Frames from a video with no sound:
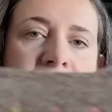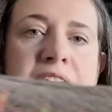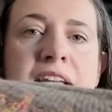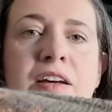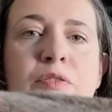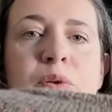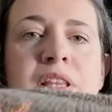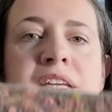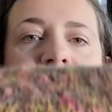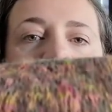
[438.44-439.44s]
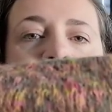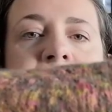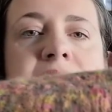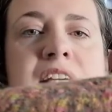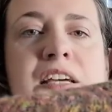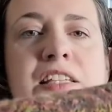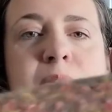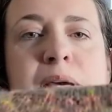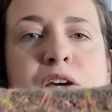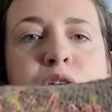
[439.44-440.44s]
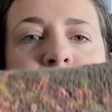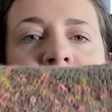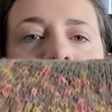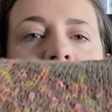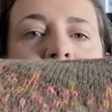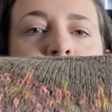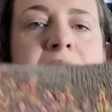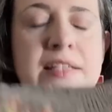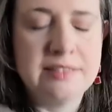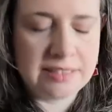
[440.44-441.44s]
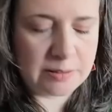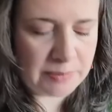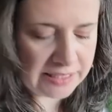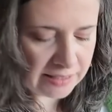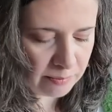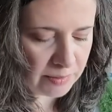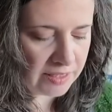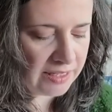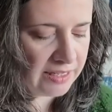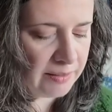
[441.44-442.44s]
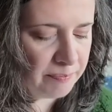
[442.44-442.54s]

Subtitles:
in love with these colours. It's a bit creased because it's been in my